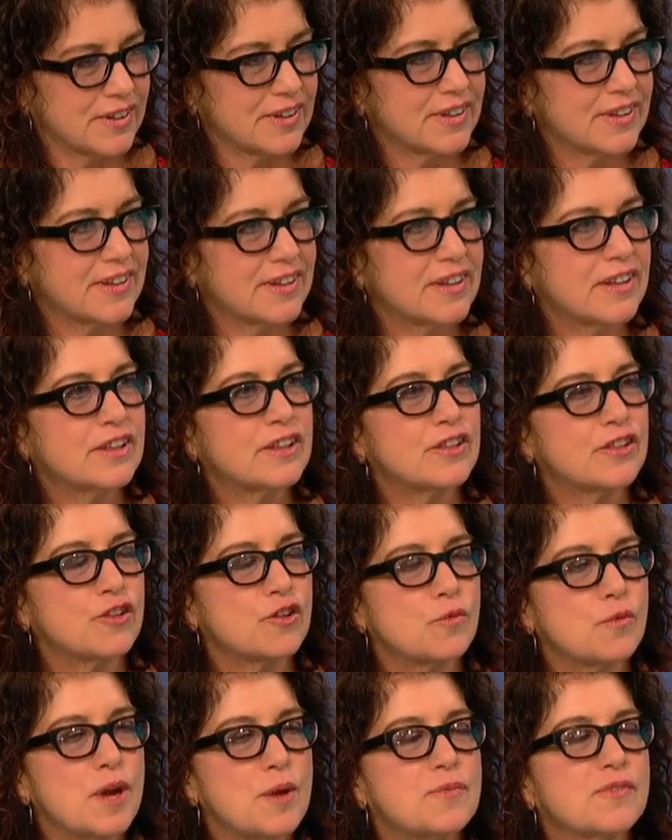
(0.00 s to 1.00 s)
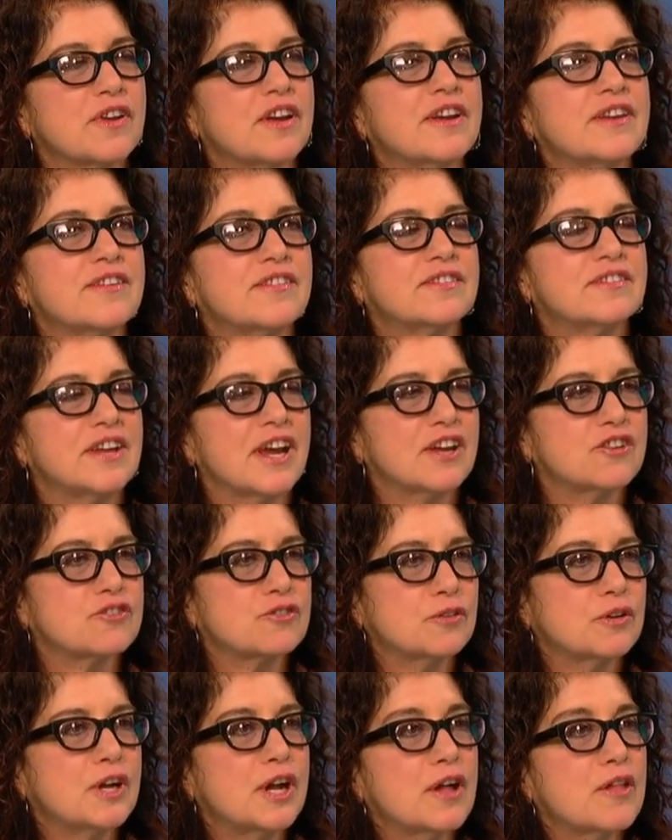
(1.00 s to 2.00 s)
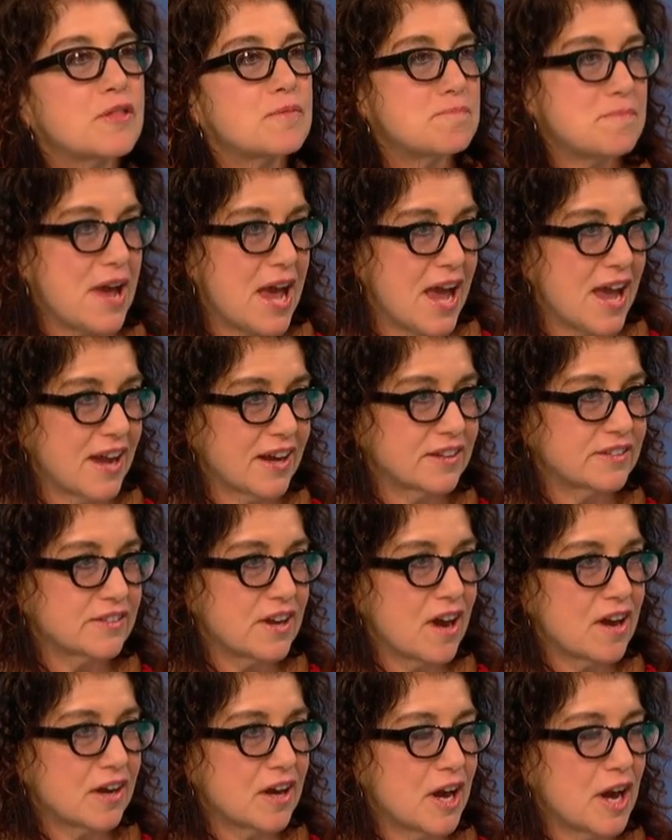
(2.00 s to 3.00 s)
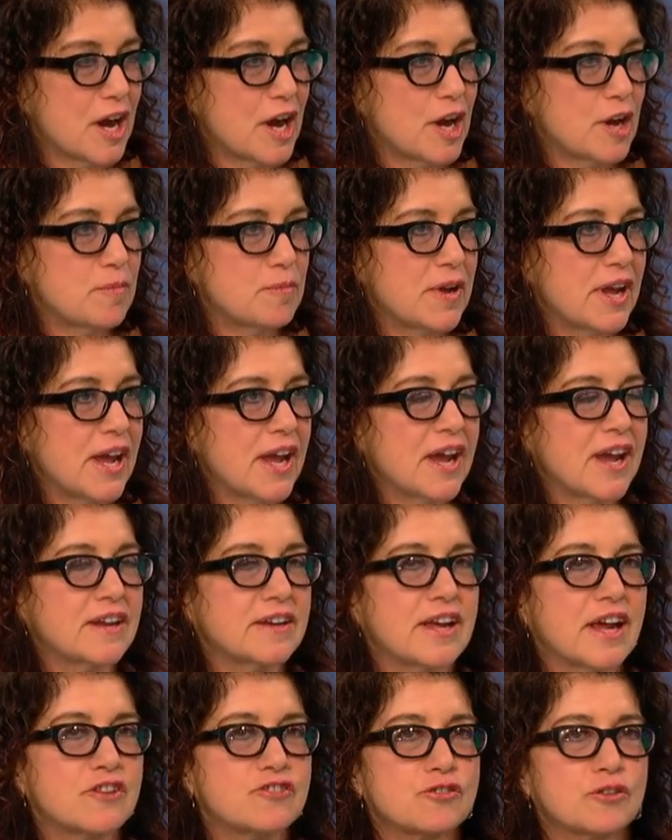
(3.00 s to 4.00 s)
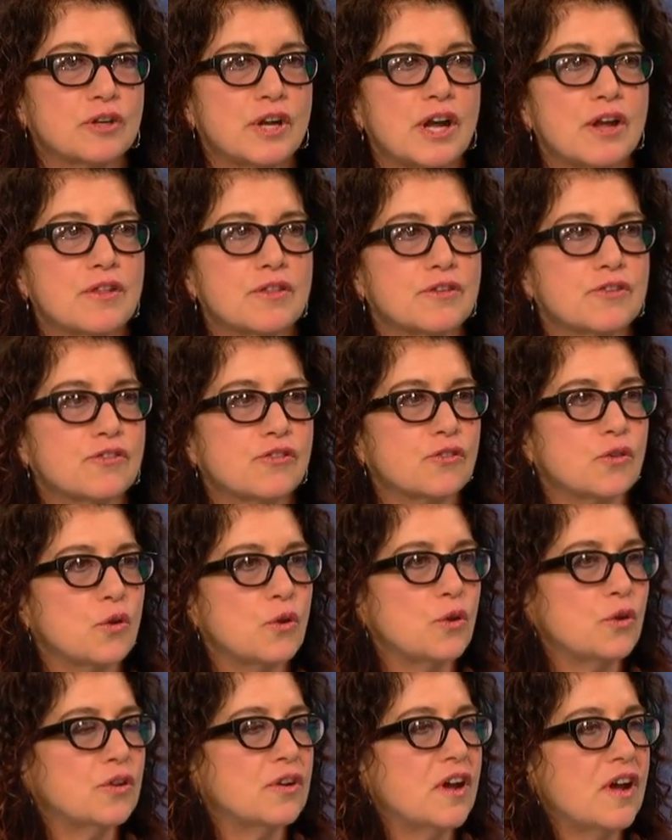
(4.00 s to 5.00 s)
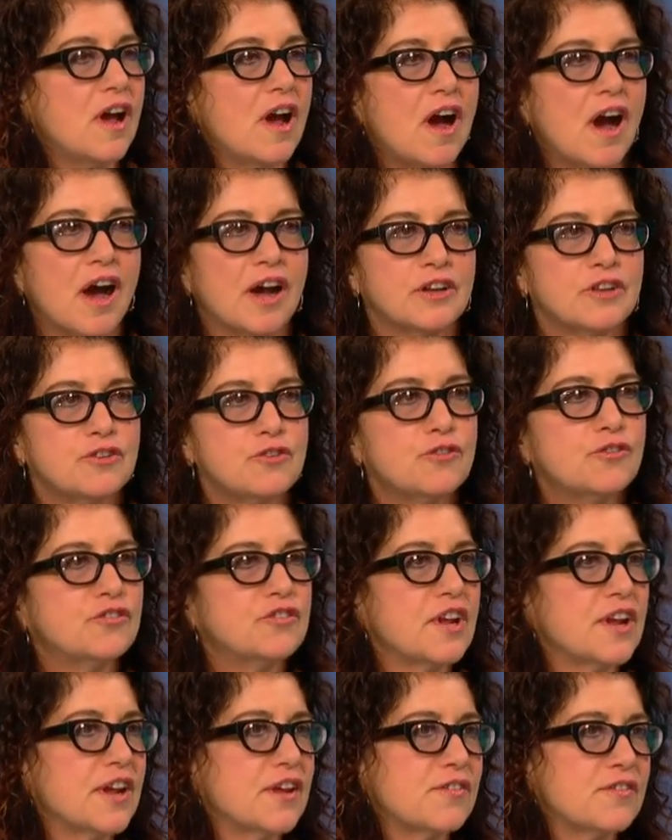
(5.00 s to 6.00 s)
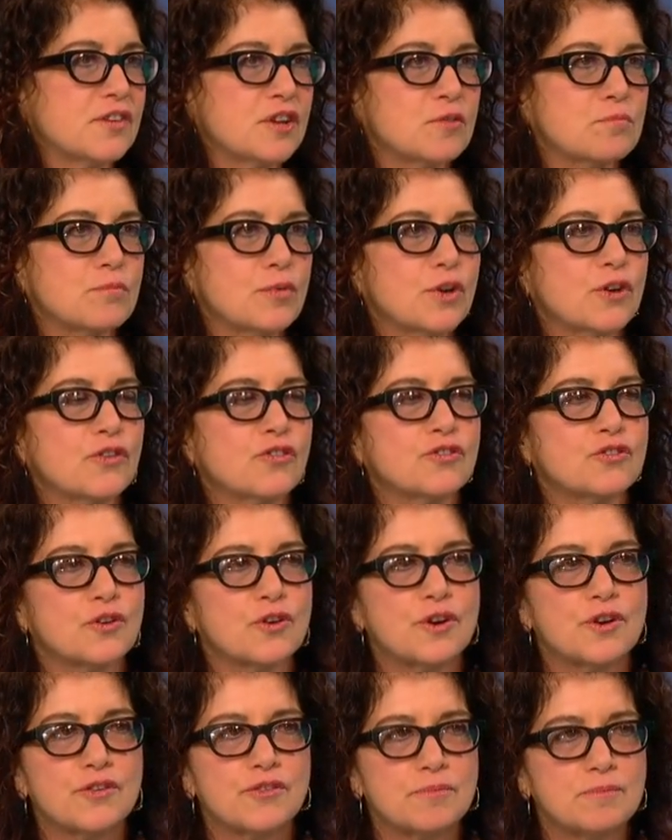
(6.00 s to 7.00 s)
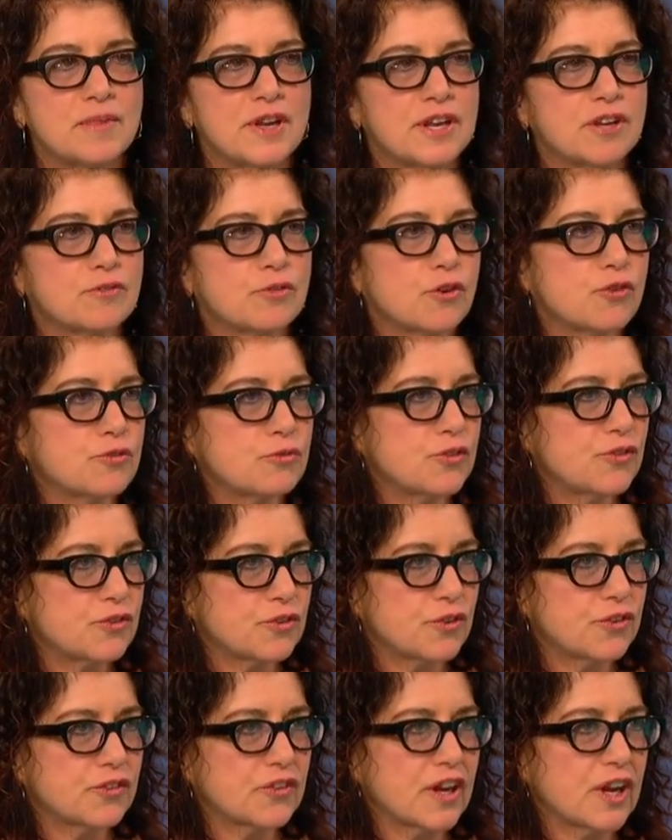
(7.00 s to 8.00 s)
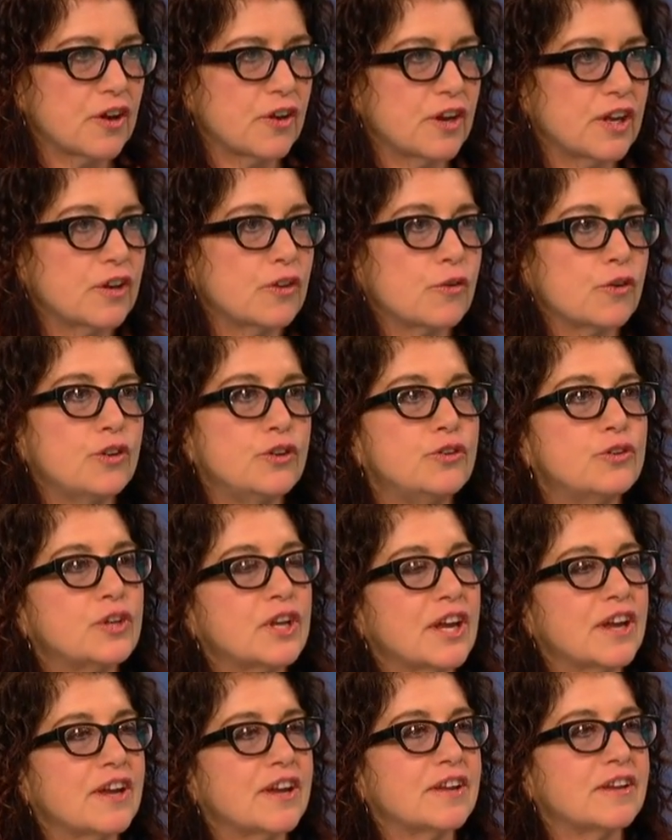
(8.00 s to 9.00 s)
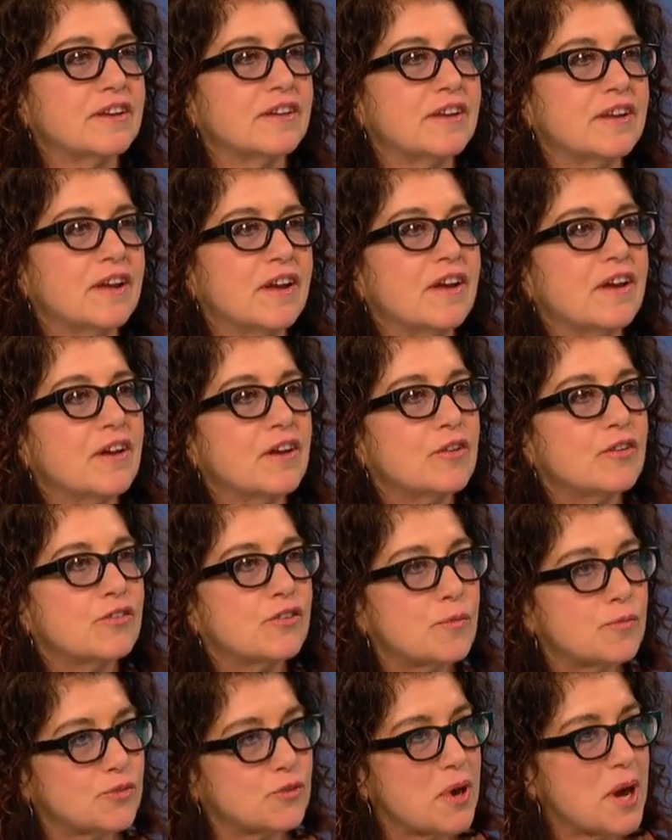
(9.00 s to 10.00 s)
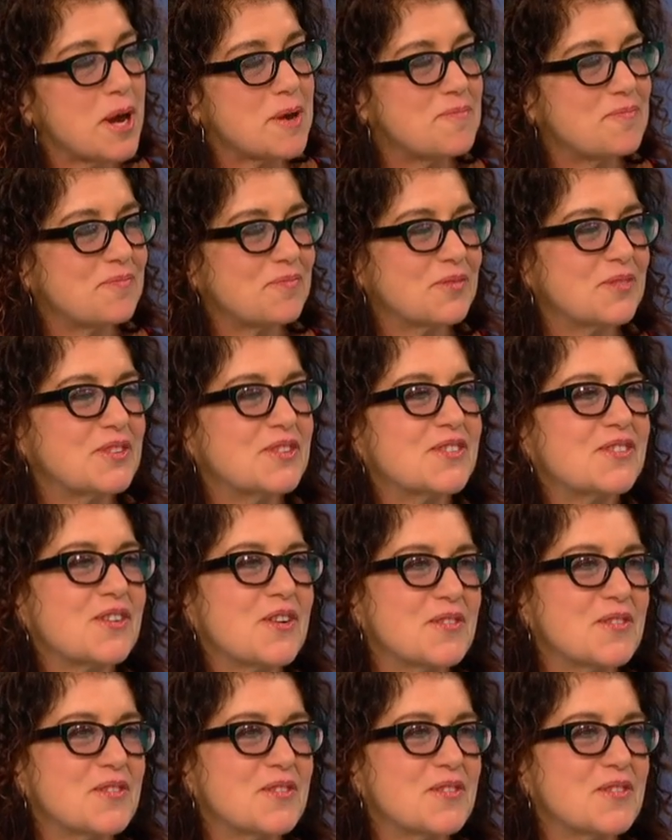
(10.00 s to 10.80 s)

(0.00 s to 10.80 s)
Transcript: is the? Uh... The website is naturalhealthmag.com and Natural Health is sold on newsstands, in bookstores, many grocery stores carry it, or you can subscribe, which is